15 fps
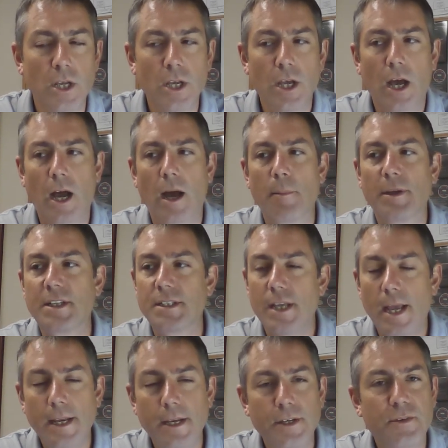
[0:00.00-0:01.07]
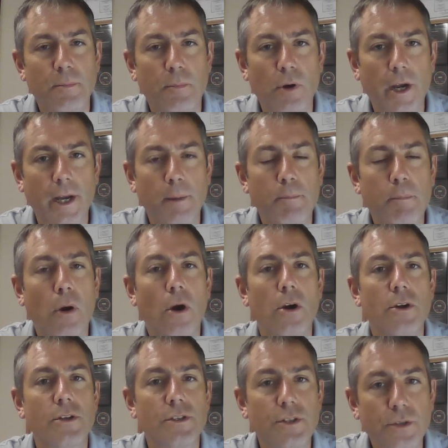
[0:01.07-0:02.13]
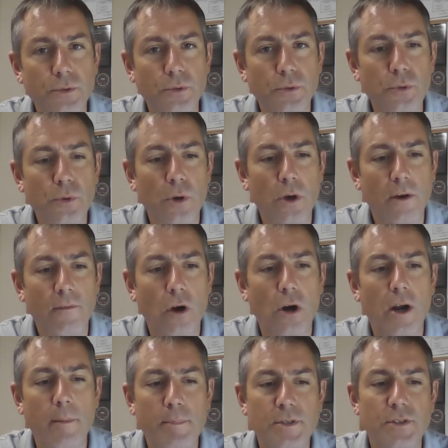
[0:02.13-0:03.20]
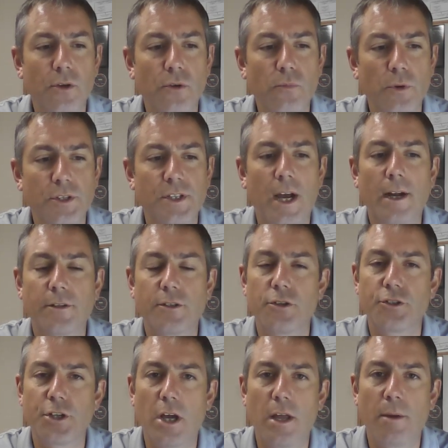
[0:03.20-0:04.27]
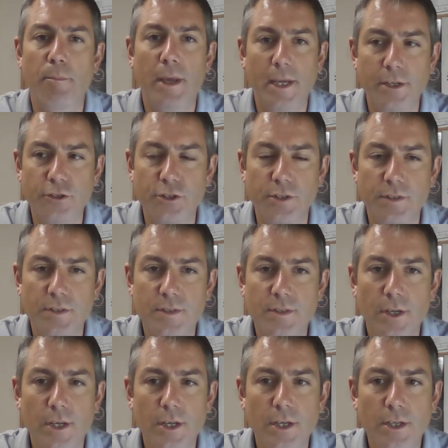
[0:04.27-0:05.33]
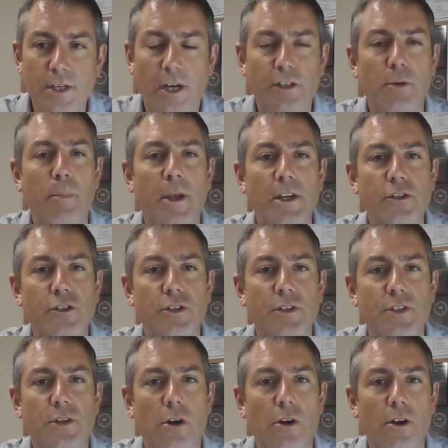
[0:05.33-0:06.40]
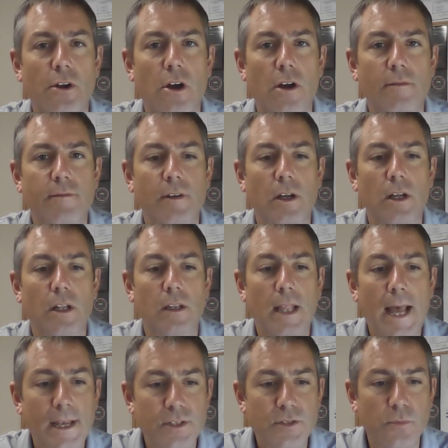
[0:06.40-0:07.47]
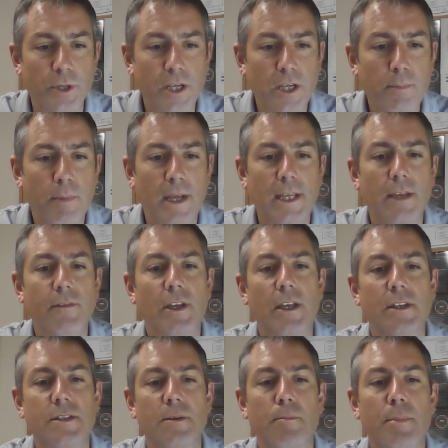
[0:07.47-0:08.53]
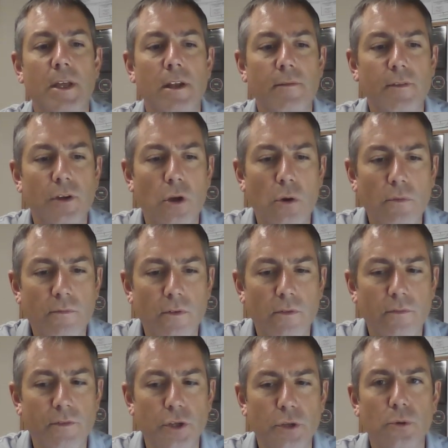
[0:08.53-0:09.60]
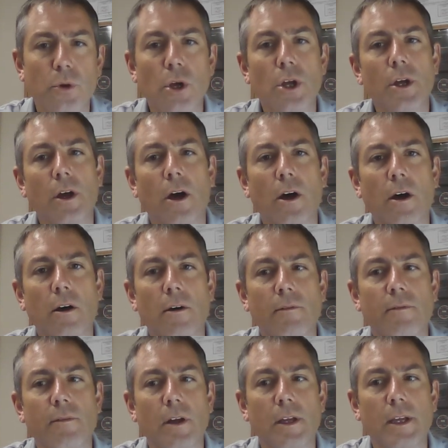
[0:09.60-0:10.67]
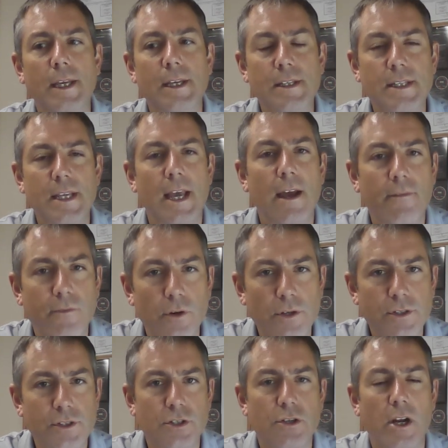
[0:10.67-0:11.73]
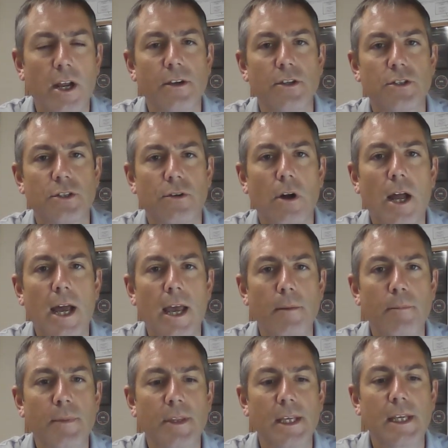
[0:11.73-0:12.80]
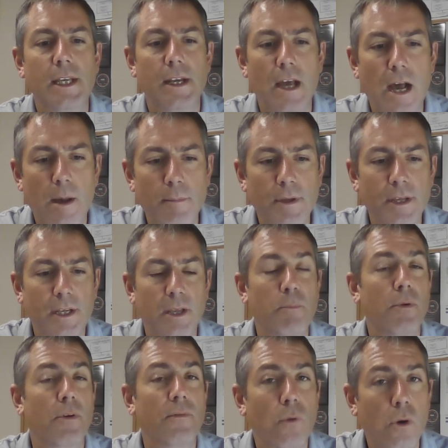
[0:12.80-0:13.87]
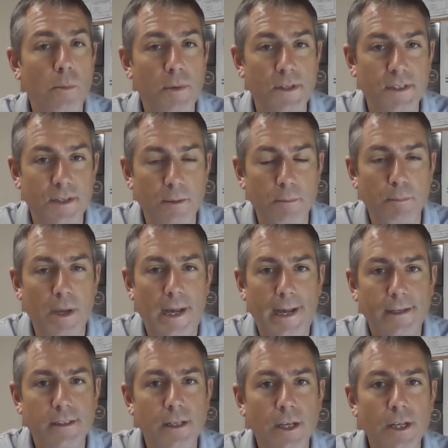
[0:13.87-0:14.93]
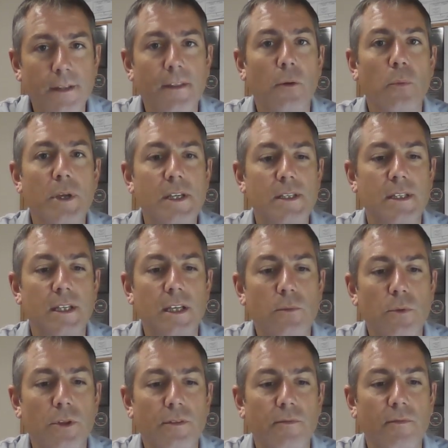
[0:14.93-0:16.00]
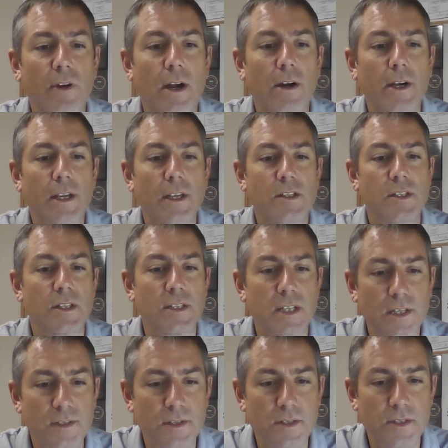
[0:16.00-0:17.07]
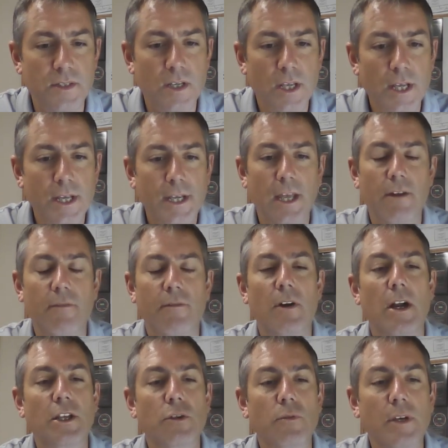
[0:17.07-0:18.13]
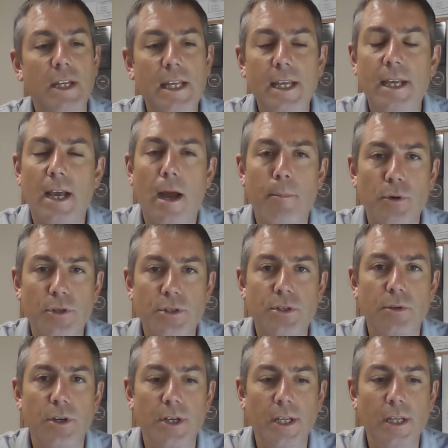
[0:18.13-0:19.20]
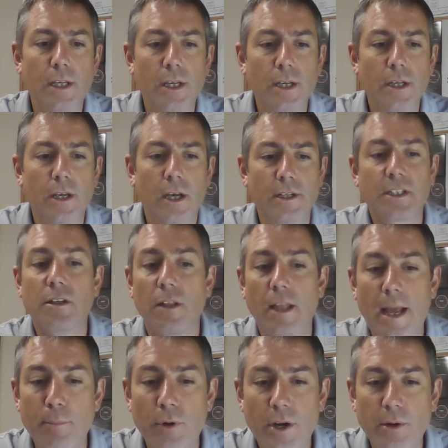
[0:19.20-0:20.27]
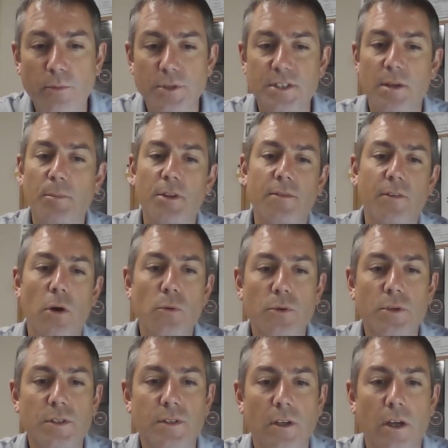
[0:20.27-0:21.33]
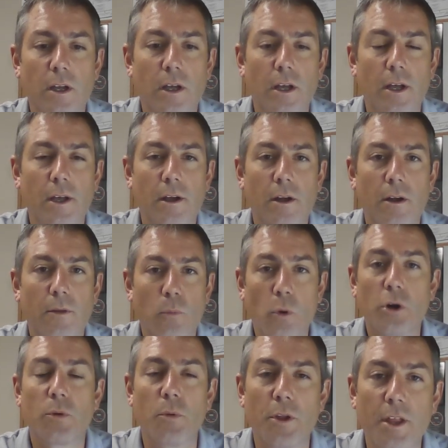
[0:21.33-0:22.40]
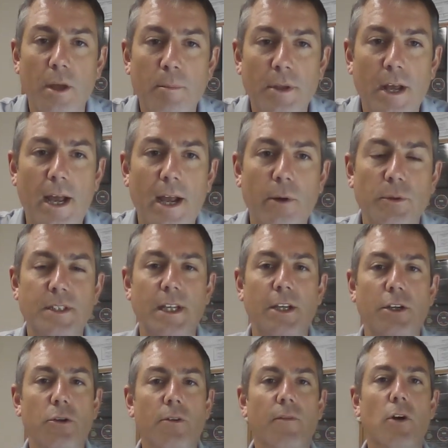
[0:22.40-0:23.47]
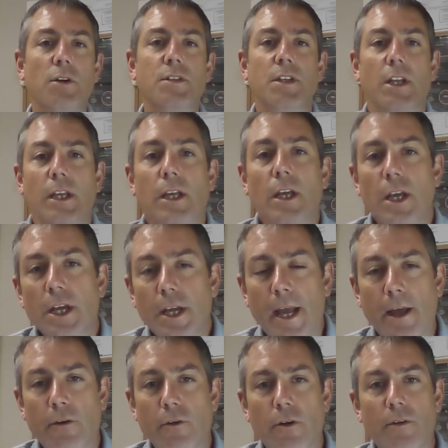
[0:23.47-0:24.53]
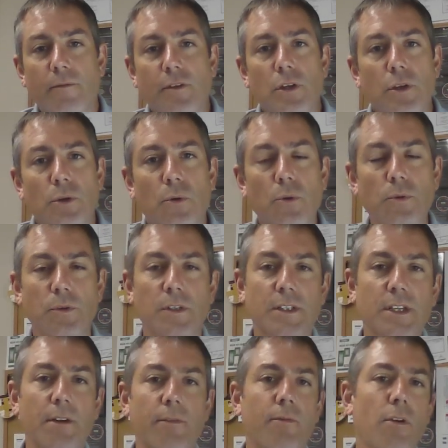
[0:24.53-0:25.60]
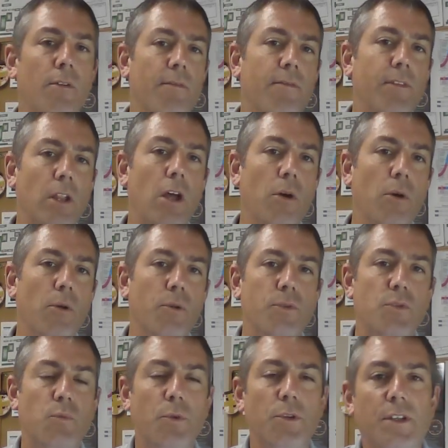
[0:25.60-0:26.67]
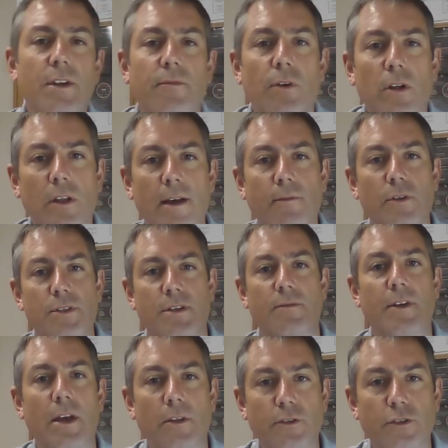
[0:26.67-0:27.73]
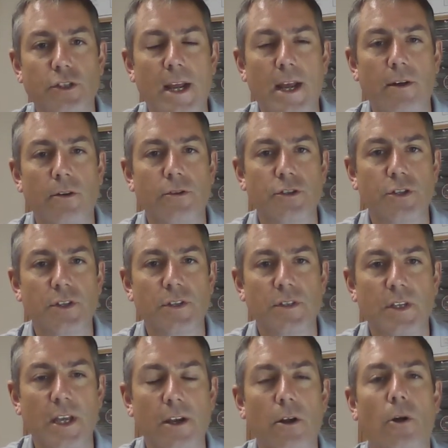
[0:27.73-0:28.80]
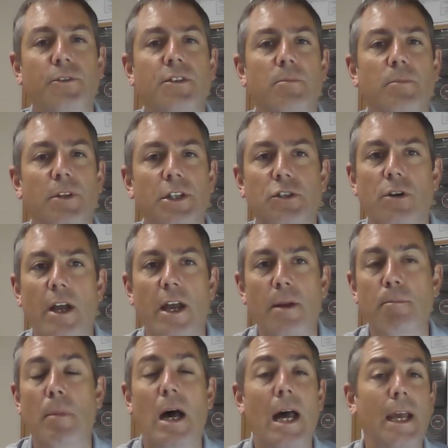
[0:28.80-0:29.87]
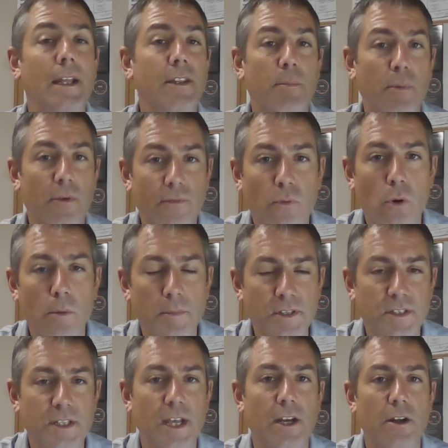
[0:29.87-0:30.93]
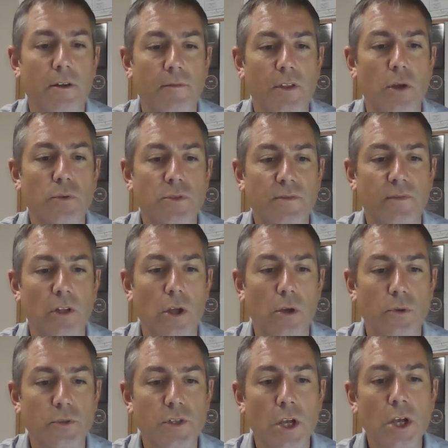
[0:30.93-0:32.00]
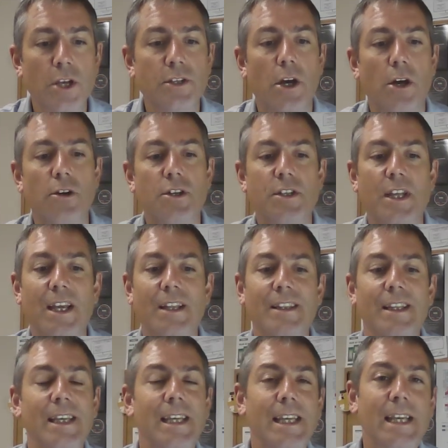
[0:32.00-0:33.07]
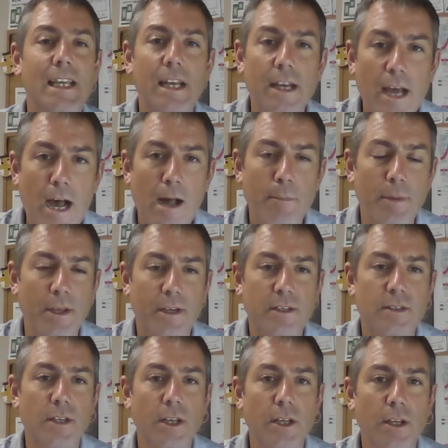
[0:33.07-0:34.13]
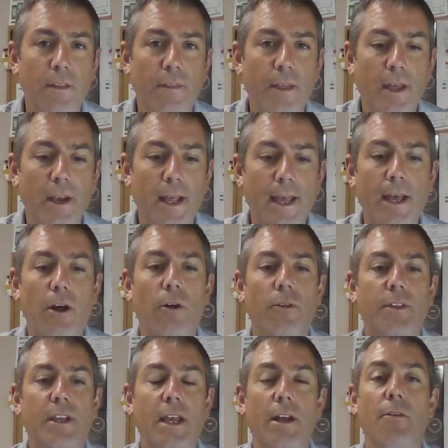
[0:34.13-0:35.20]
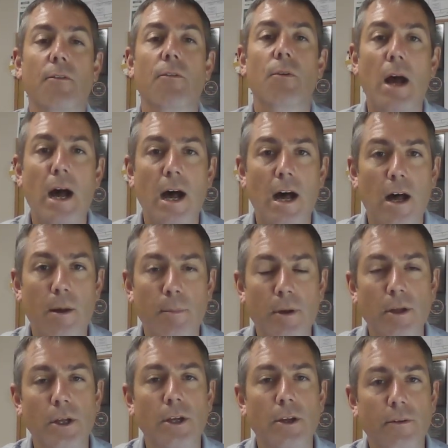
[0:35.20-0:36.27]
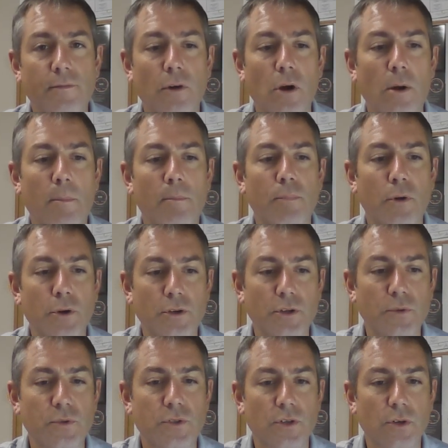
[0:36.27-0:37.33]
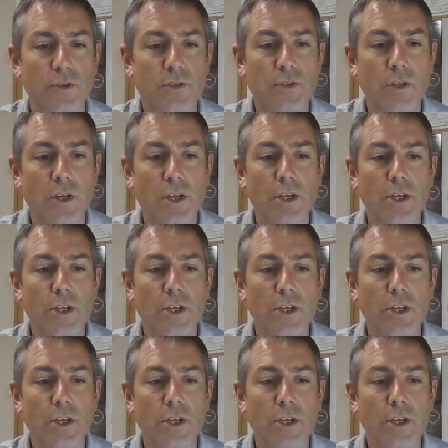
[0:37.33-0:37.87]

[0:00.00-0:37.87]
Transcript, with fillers: I'm excited to bring part two of our episode with Dr. John Patience. Dr. Patience started off uh, last week by giving us a bit of an overview of his efforts to try and describe the economic and performance impact that we see with various diseases. He had a very unique opportunity uh, to collaborate with some of the folks uh, uh, work with him at Iowa State University and review different flows with different levels of health challenges and ultimately try and mine the performance data of those flows to understand the economics that health can rob from producers.